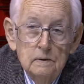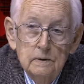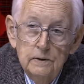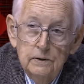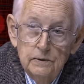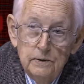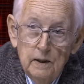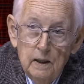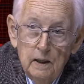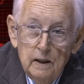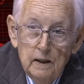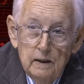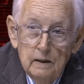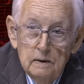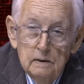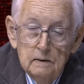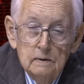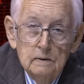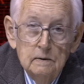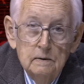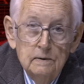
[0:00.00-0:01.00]
You die.
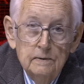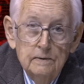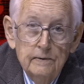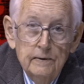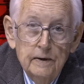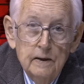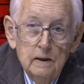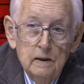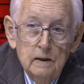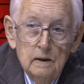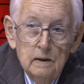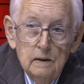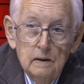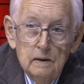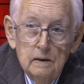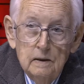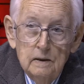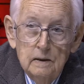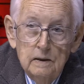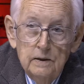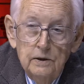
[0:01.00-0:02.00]

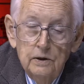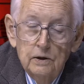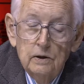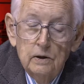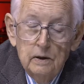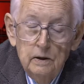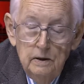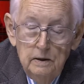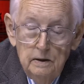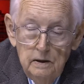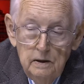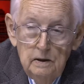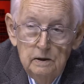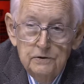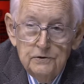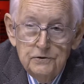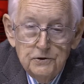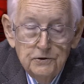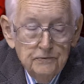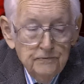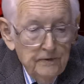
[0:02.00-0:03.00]
You're going to need to
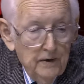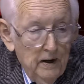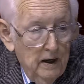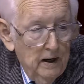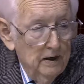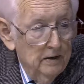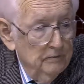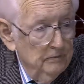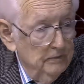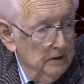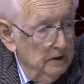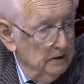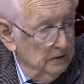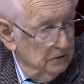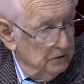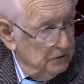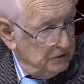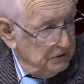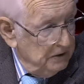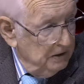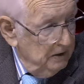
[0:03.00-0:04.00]
survive in
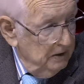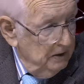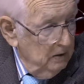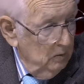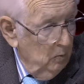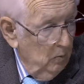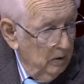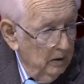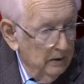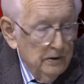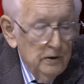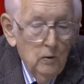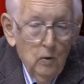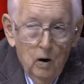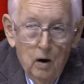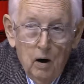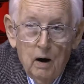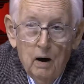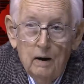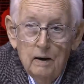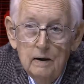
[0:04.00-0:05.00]
the city where you
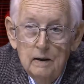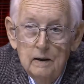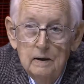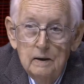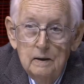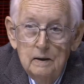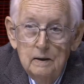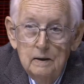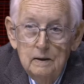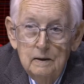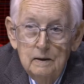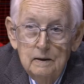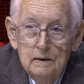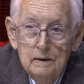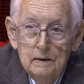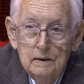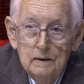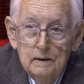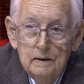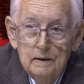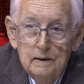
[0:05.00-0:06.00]
are,
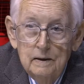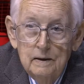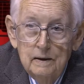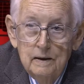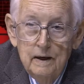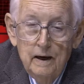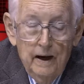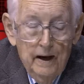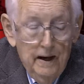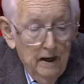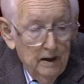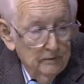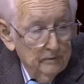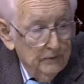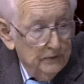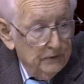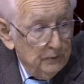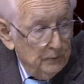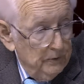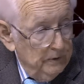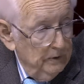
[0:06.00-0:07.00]
have
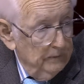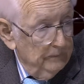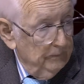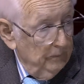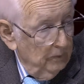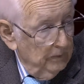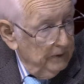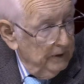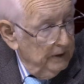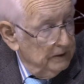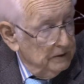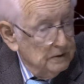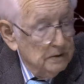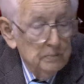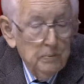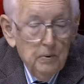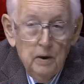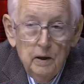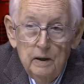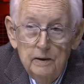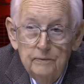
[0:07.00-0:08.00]
a three or four day
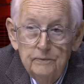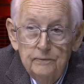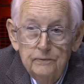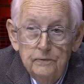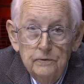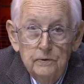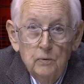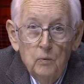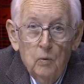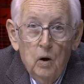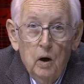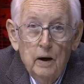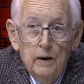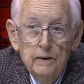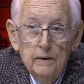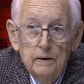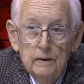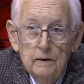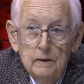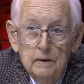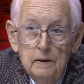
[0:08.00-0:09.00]
supply of food and
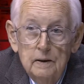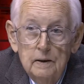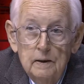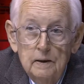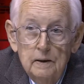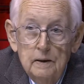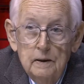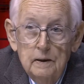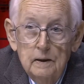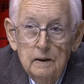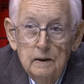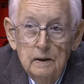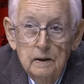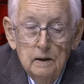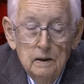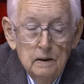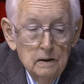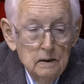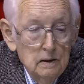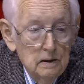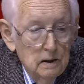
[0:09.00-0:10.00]
water,
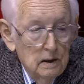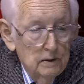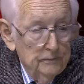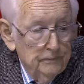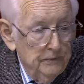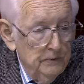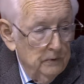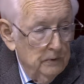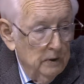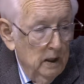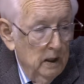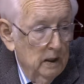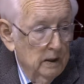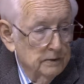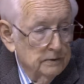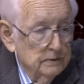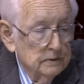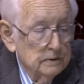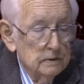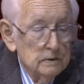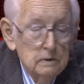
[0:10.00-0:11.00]
a few
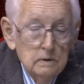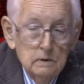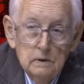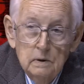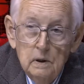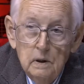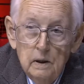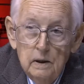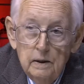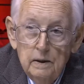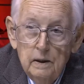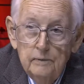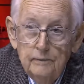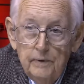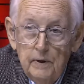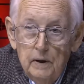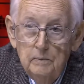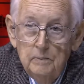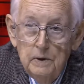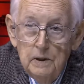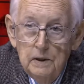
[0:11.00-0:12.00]
guns, enough
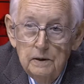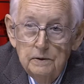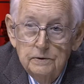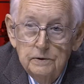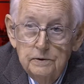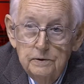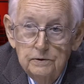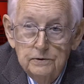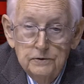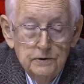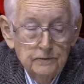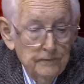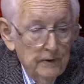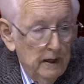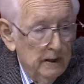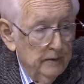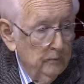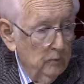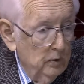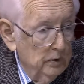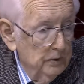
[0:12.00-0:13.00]
ammunition to
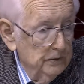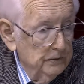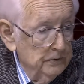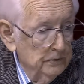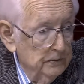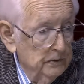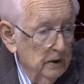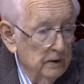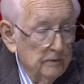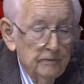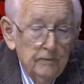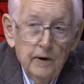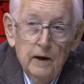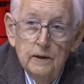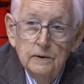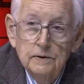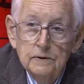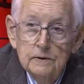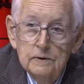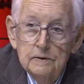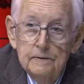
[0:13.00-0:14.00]
survive one or two
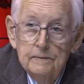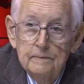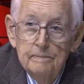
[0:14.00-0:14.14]
gunfights.